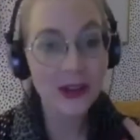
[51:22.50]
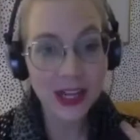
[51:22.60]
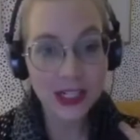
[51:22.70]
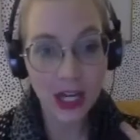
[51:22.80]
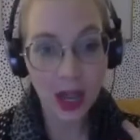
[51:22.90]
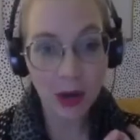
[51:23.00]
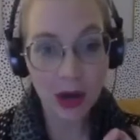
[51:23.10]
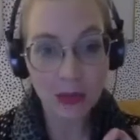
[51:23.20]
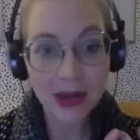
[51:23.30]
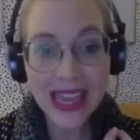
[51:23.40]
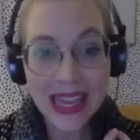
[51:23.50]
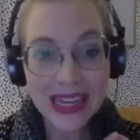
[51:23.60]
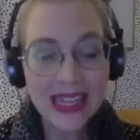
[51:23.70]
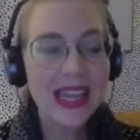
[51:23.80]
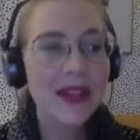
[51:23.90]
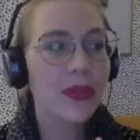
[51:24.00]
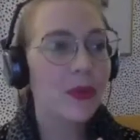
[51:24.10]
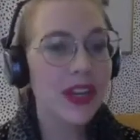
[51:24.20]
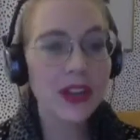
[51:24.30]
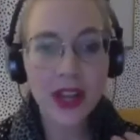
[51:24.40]
know how to shop on a plan.
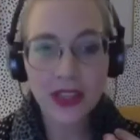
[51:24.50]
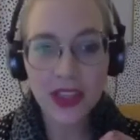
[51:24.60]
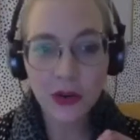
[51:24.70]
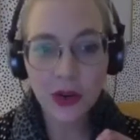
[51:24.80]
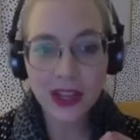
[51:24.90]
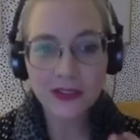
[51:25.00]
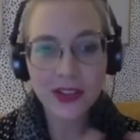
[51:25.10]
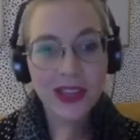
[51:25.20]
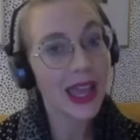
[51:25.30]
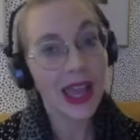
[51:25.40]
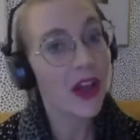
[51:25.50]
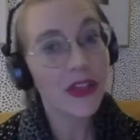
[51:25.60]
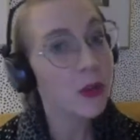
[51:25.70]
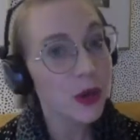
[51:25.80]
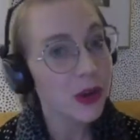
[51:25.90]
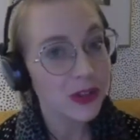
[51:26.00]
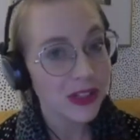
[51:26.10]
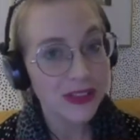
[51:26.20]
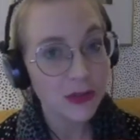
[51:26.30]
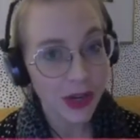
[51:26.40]
We didn't know how to think creatively. And there were no
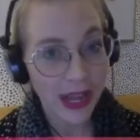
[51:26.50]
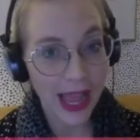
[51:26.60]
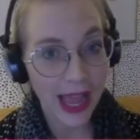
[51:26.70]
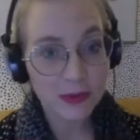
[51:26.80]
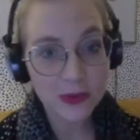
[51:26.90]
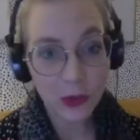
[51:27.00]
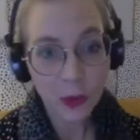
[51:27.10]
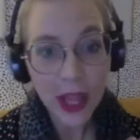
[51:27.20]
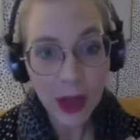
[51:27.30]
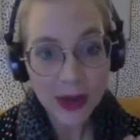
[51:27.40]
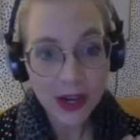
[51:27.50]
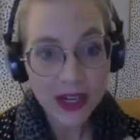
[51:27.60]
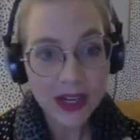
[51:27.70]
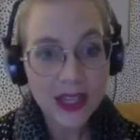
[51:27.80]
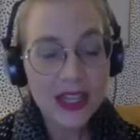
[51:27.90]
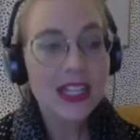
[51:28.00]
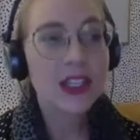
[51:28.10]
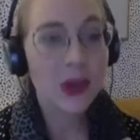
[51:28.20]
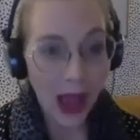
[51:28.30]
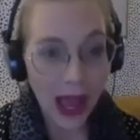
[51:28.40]
delivery apps when we got married.
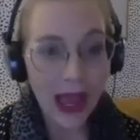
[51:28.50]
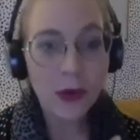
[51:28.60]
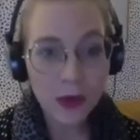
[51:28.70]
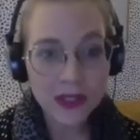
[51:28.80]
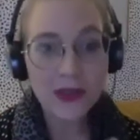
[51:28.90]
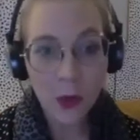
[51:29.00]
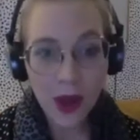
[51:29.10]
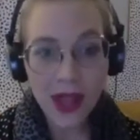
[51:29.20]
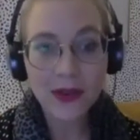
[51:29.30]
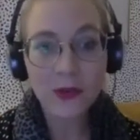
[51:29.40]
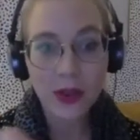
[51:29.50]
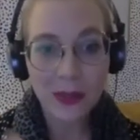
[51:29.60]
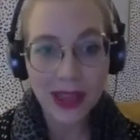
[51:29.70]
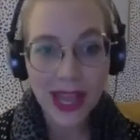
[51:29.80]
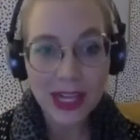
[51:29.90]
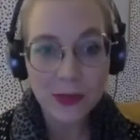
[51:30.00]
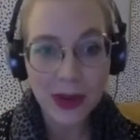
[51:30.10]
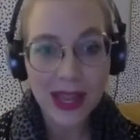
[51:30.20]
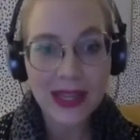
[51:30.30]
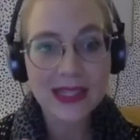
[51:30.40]
So I was the one with my cash in
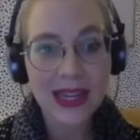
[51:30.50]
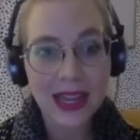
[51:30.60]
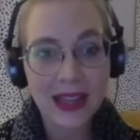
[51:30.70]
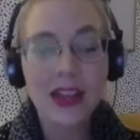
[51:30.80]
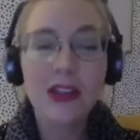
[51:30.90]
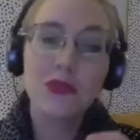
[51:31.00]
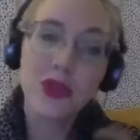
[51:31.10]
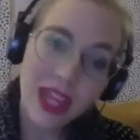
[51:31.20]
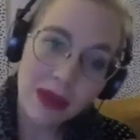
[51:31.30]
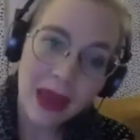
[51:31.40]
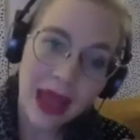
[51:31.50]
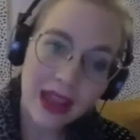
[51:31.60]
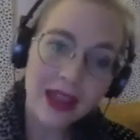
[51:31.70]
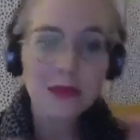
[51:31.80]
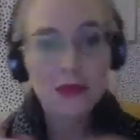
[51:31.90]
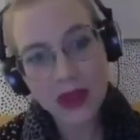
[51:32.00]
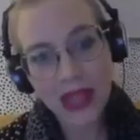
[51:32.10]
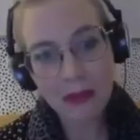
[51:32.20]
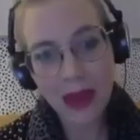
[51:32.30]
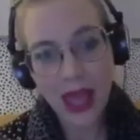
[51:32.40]
my hand saying, put that back, put
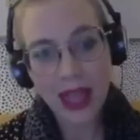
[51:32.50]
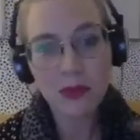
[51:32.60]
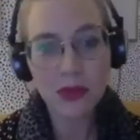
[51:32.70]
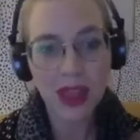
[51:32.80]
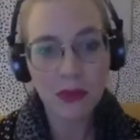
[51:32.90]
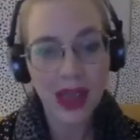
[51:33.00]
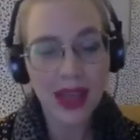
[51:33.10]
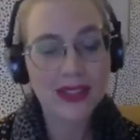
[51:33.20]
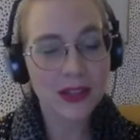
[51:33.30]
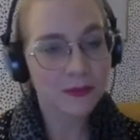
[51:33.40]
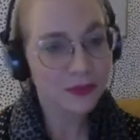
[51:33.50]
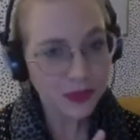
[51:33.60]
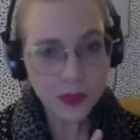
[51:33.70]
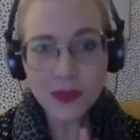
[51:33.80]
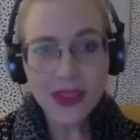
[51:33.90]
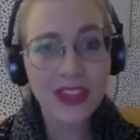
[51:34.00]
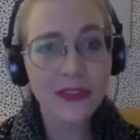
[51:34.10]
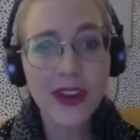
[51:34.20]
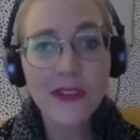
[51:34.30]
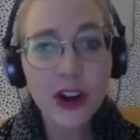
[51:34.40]
that back, put that back. So if
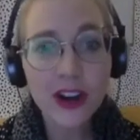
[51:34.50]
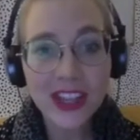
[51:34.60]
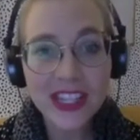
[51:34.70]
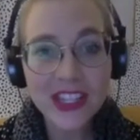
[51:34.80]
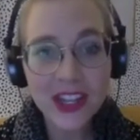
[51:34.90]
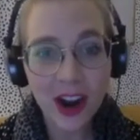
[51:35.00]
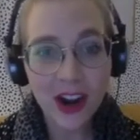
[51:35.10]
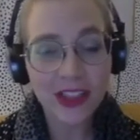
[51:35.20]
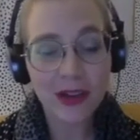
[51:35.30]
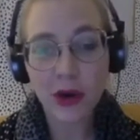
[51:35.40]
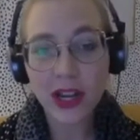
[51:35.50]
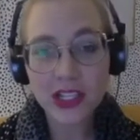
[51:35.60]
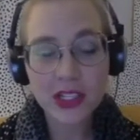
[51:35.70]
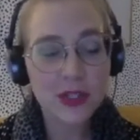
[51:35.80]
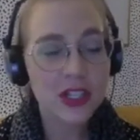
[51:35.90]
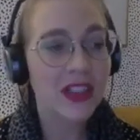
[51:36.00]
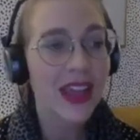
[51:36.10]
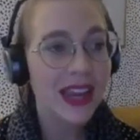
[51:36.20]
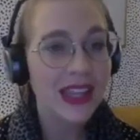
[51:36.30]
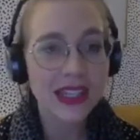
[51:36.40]
you've never heard of Instacart that Brian just mentioned,
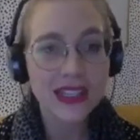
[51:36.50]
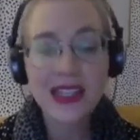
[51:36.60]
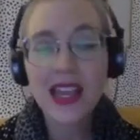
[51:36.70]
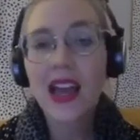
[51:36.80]
that is